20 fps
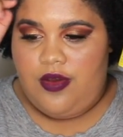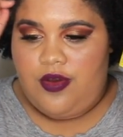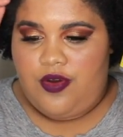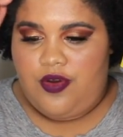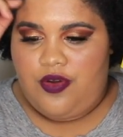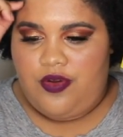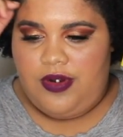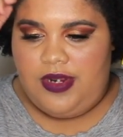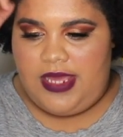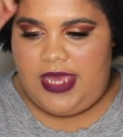
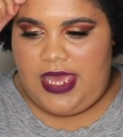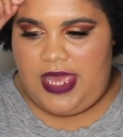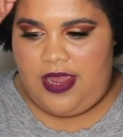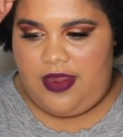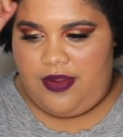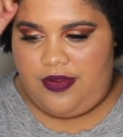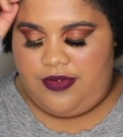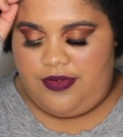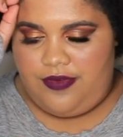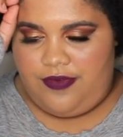curly
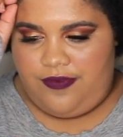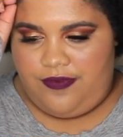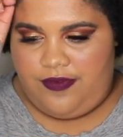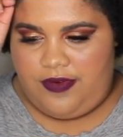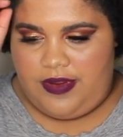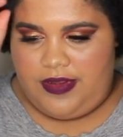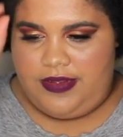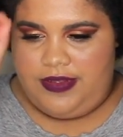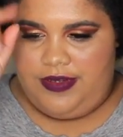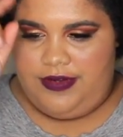hair in the
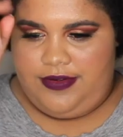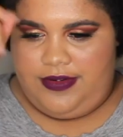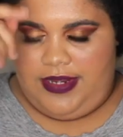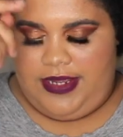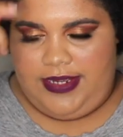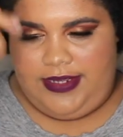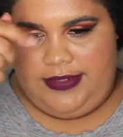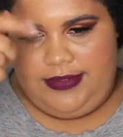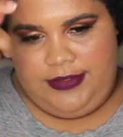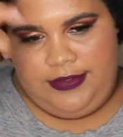front. They're
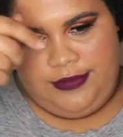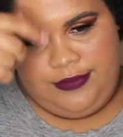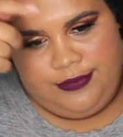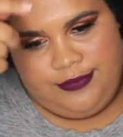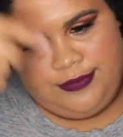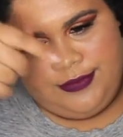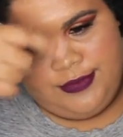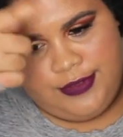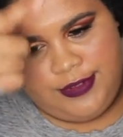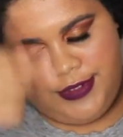like
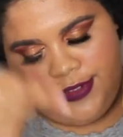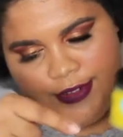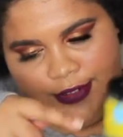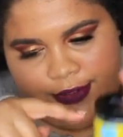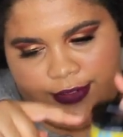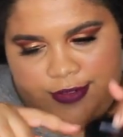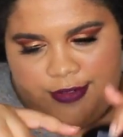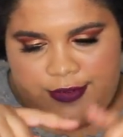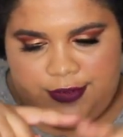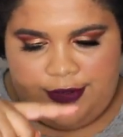little
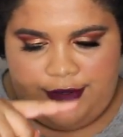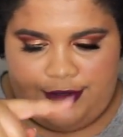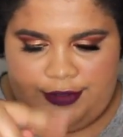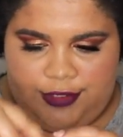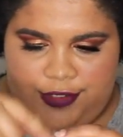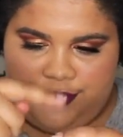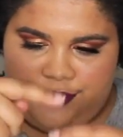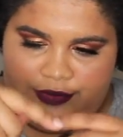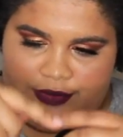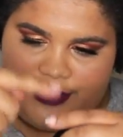
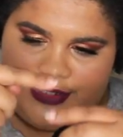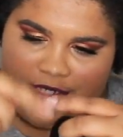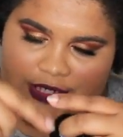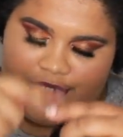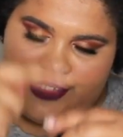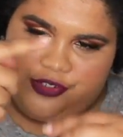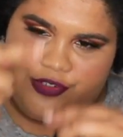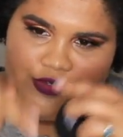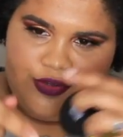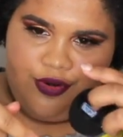curly strings
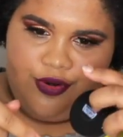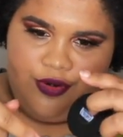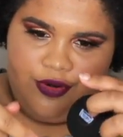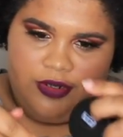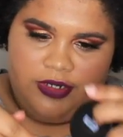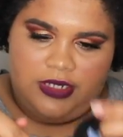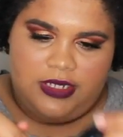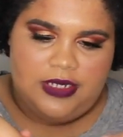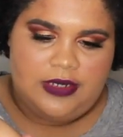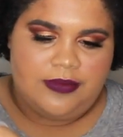and they just
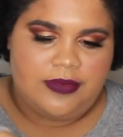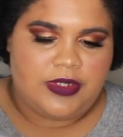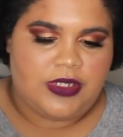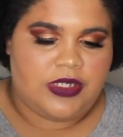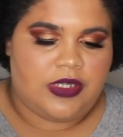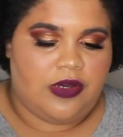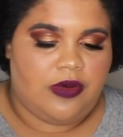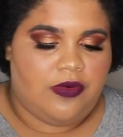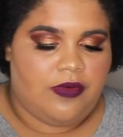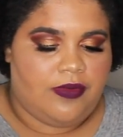curl up.
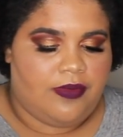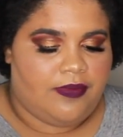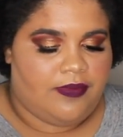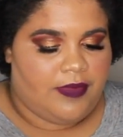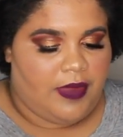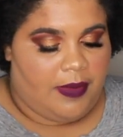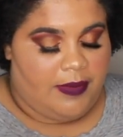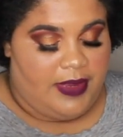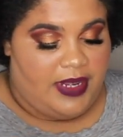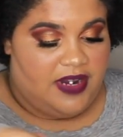So
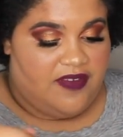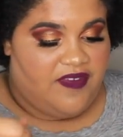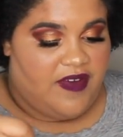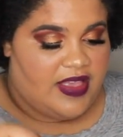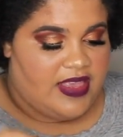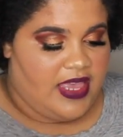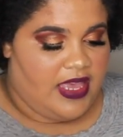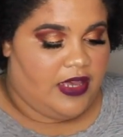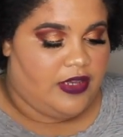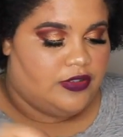I mean, if
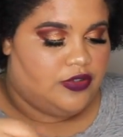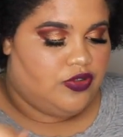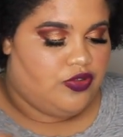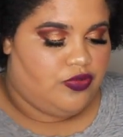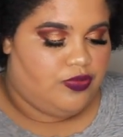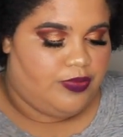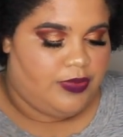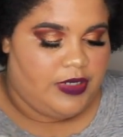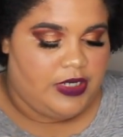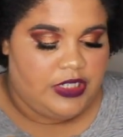I take a
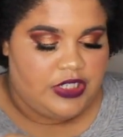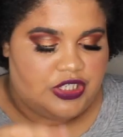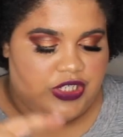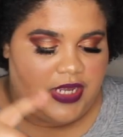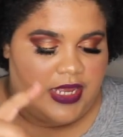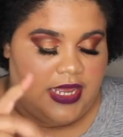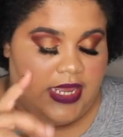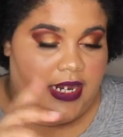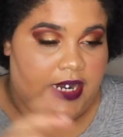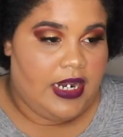
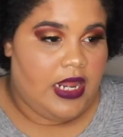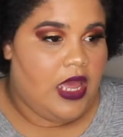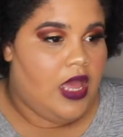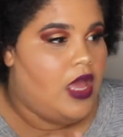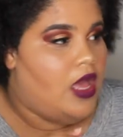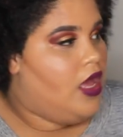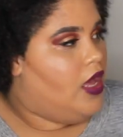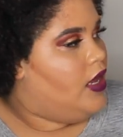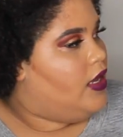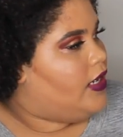toothbrush in
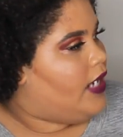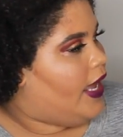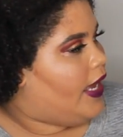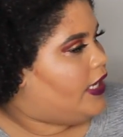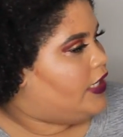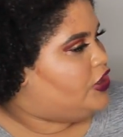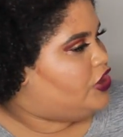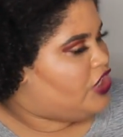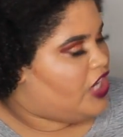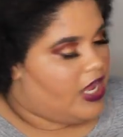
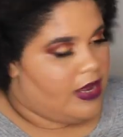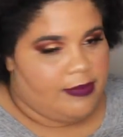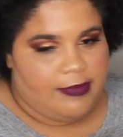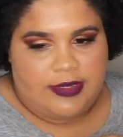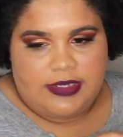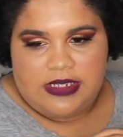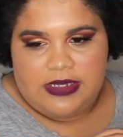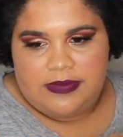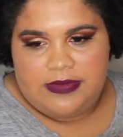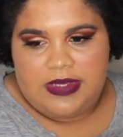like a jam
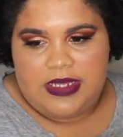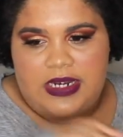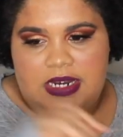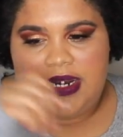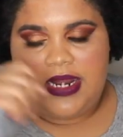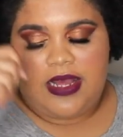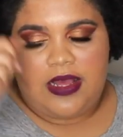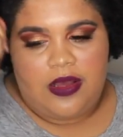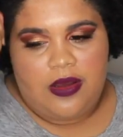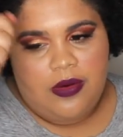or something
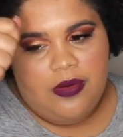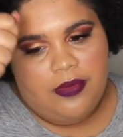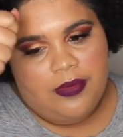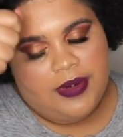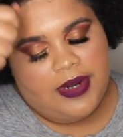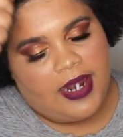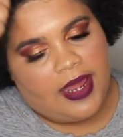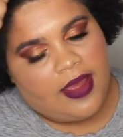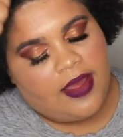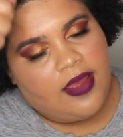and I go
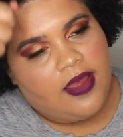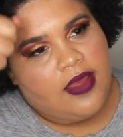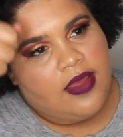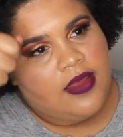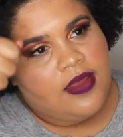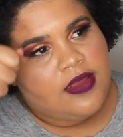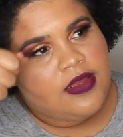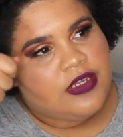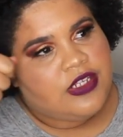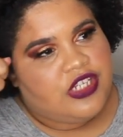and I
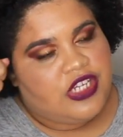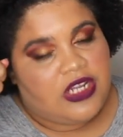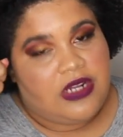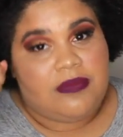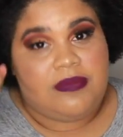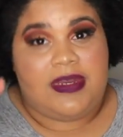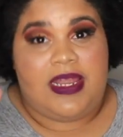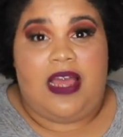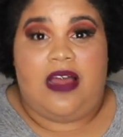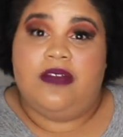
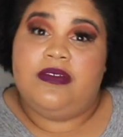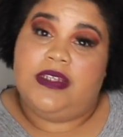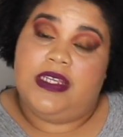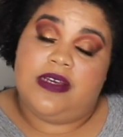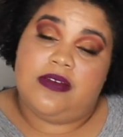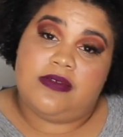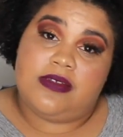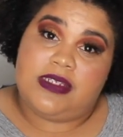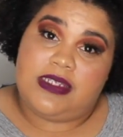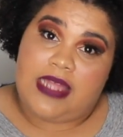gel them down,
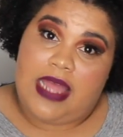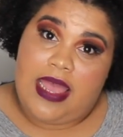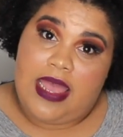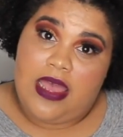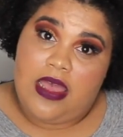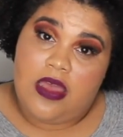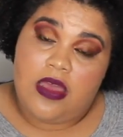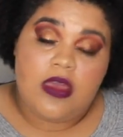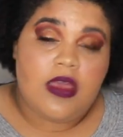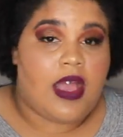they'll
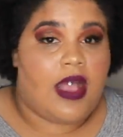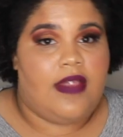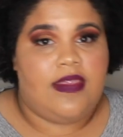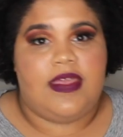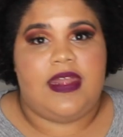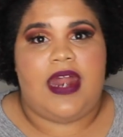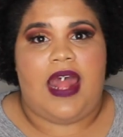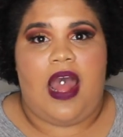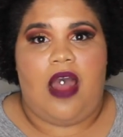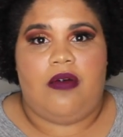stay,
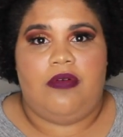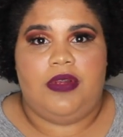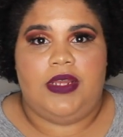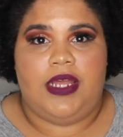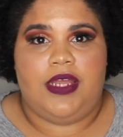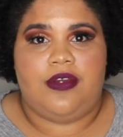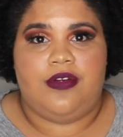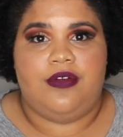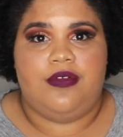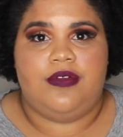and then an hour
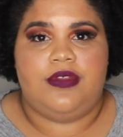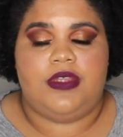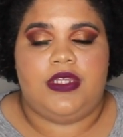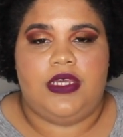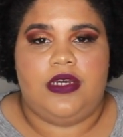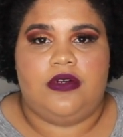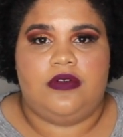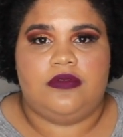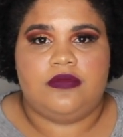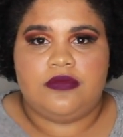later
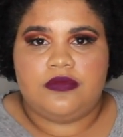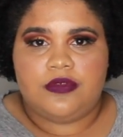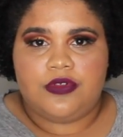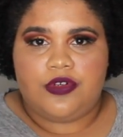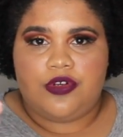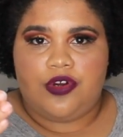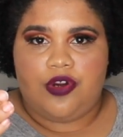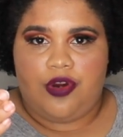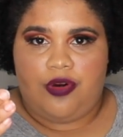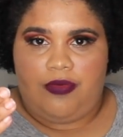they'll
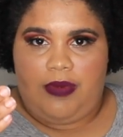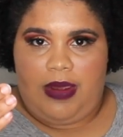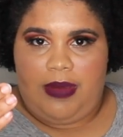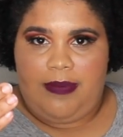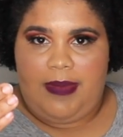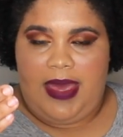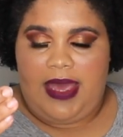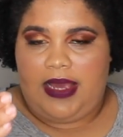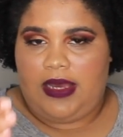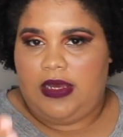curl
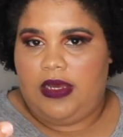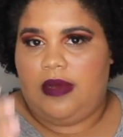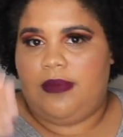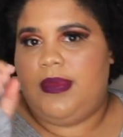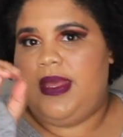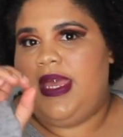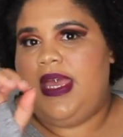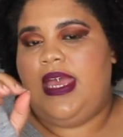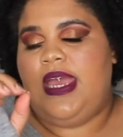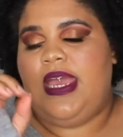right back up.